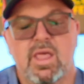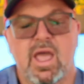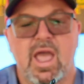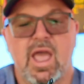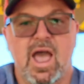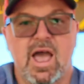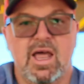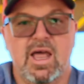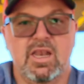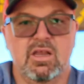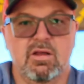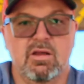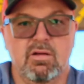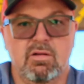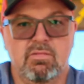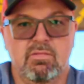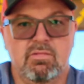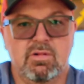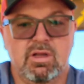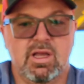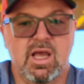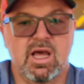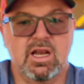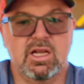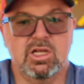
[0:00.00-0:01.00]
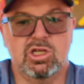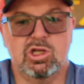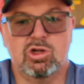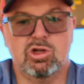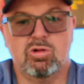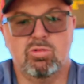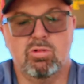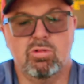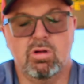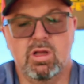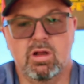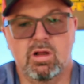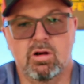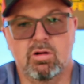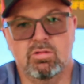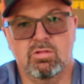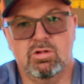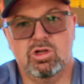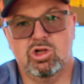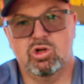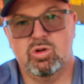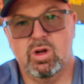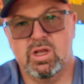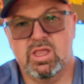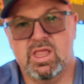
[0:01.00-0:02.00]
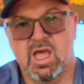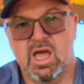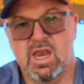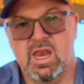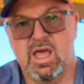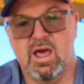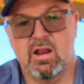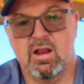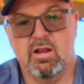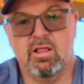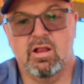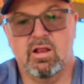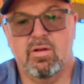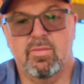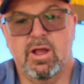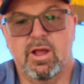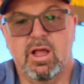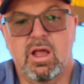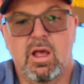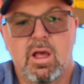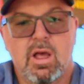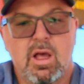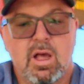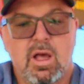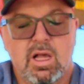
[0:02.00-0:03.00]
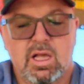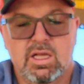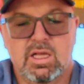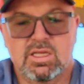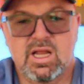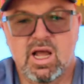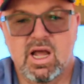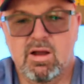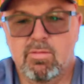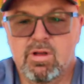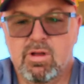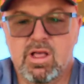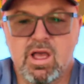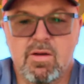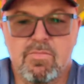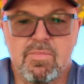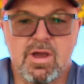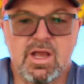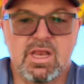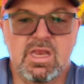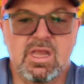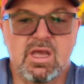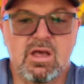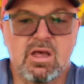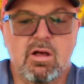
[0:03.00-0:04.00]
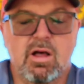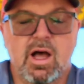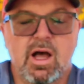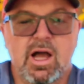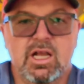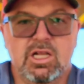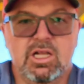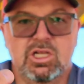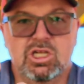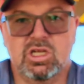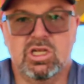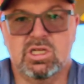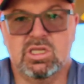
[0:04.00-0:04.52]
they had to kind of, shrink that down a little bit. It's not really a big deal. It's